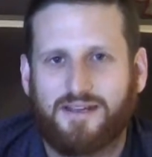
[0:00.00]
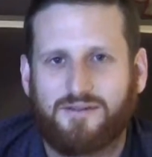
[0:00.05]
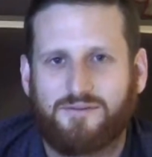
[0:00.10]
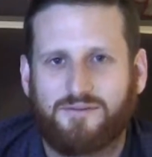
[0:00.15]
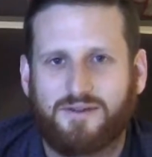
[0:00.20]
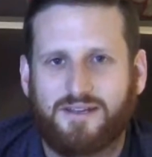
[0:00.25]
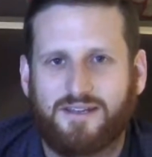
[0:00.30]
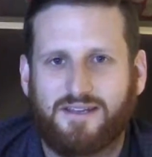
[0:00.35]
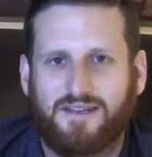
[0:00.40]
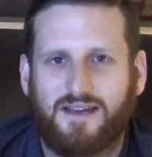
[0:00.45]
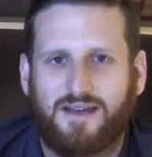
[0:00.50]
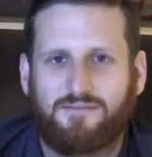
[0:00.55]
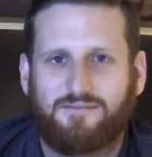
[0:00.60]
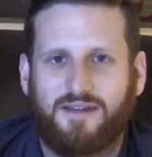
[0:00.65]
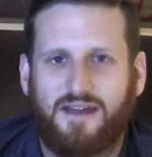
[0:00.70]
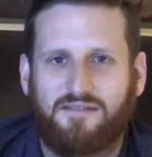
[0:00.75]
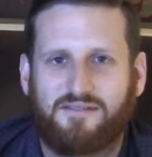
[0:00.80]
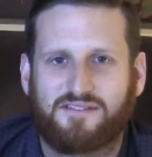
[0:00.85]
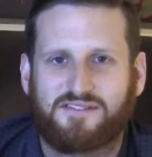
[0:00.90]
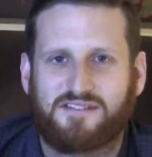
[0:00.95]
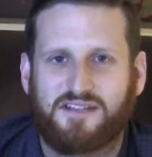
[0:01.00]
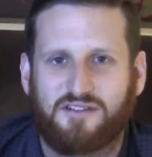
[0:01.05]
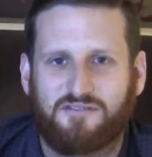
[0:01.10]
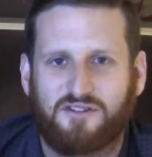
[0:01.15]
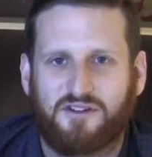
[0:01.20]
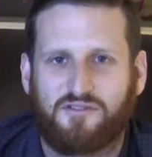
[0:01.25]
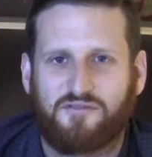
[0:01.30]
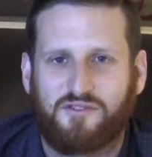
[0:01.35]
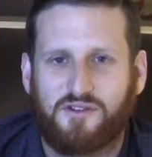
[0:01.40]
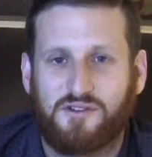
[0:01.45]
and we see a
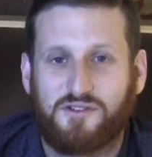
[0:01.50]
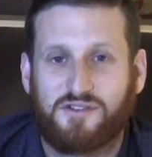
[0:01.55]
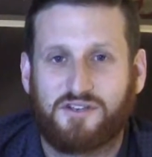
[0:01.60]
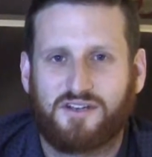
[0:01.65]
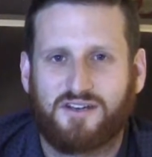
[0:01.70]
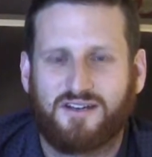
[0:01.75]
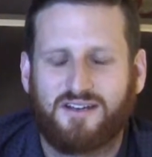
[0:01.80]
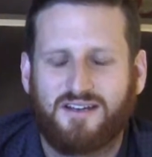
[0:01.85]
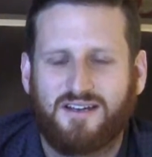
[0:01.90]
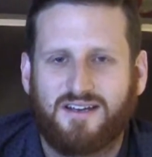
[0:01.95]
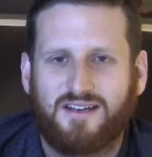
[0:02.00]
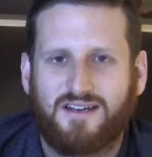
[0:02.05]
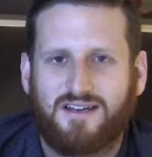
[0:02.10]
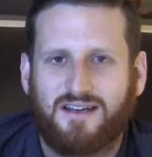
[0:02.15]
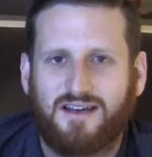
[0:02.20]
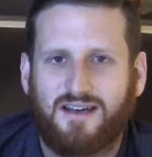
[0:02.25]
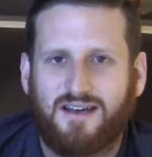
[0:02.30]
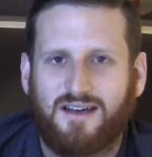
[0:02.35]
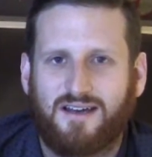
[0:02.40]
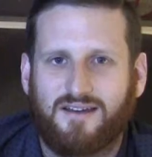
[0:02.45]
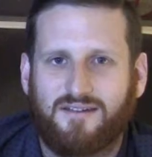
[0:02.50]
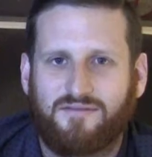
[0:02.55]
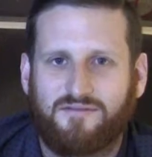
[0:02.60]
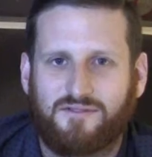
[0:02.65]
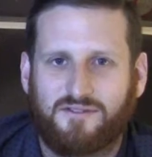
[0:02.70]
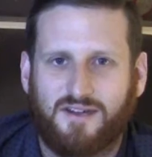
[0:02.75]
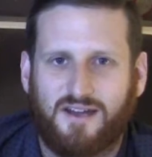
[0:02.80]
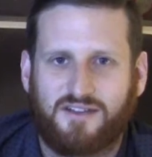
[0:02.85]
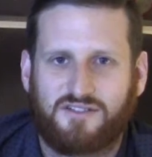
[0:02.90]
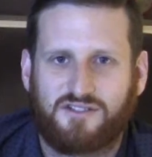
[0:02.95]
real future
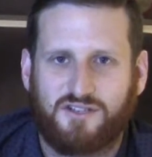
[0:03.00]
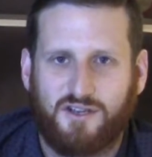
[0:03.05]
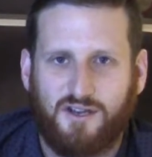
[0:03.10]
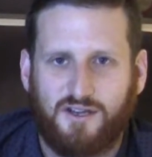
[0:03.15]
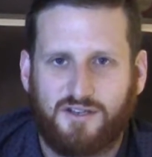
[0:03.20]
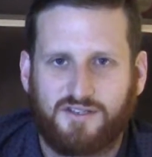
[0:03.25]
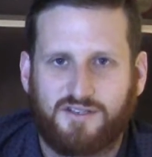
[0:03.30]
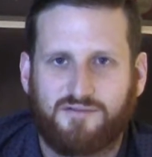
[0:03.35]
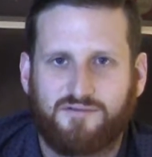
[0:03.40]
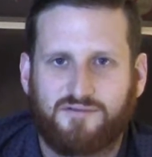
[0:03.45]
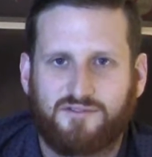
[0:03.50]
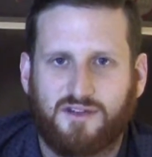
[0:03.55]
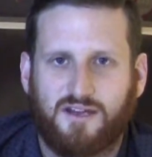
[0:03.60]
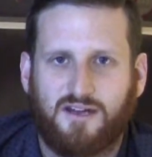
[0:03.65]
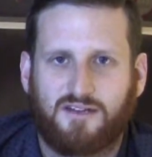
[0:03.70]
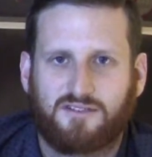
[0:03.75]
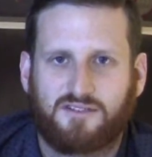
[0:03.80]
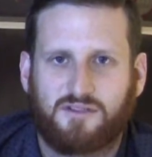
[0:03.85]
for our church and for our